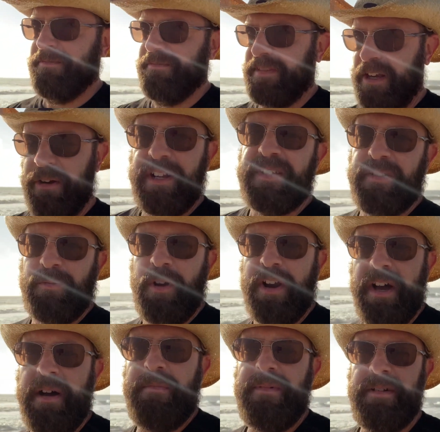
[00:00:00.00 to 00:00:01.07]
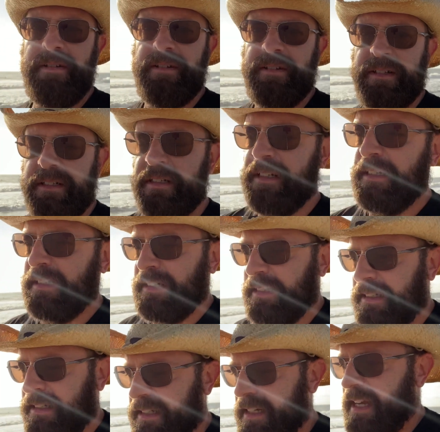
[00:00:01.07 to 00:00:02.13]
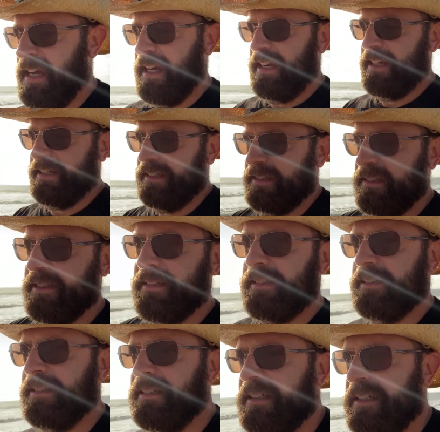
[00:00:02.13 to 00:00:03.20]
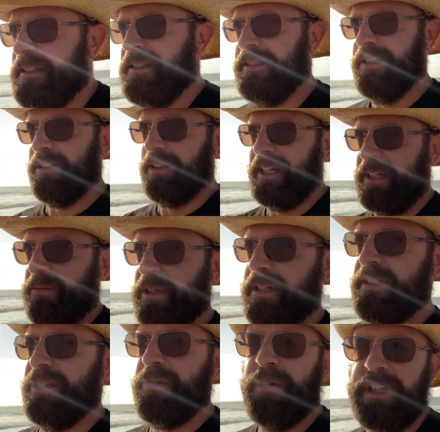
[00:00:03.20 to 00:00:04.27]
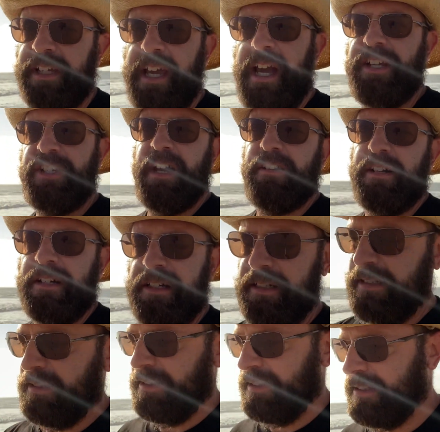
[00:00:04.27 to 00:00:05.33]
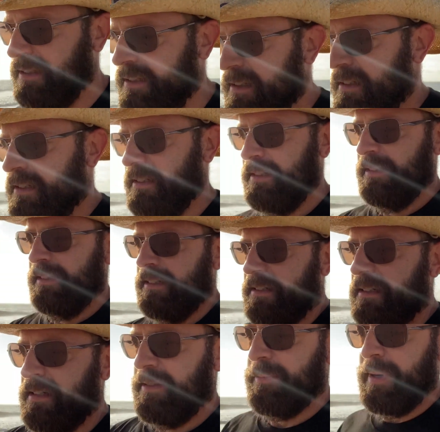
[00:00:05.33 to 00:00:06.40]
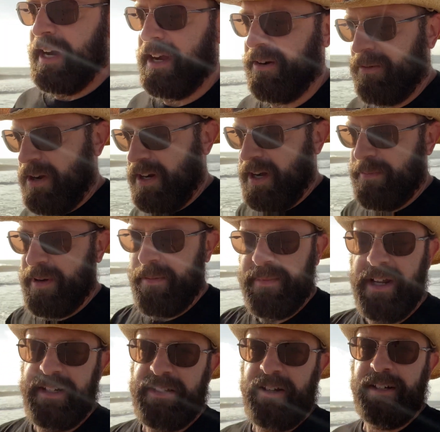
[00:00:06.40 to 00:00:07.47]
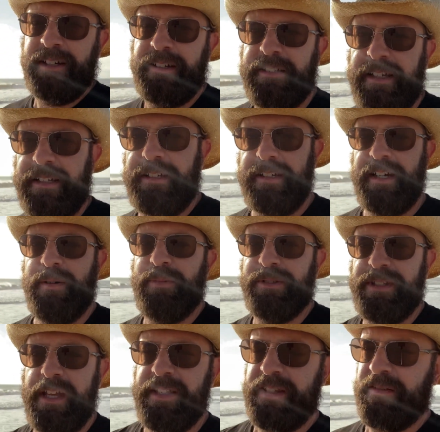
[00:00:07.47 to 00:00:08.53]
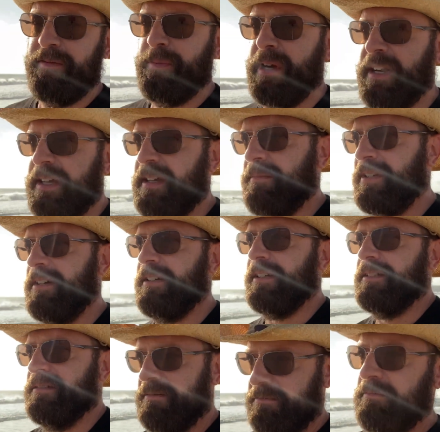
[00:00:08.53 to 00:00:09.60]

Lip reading: there is a run up and you're liquid and you want to cash out on it. And by a run up, I'm not talking like a couple tenths of a penny, I'm talking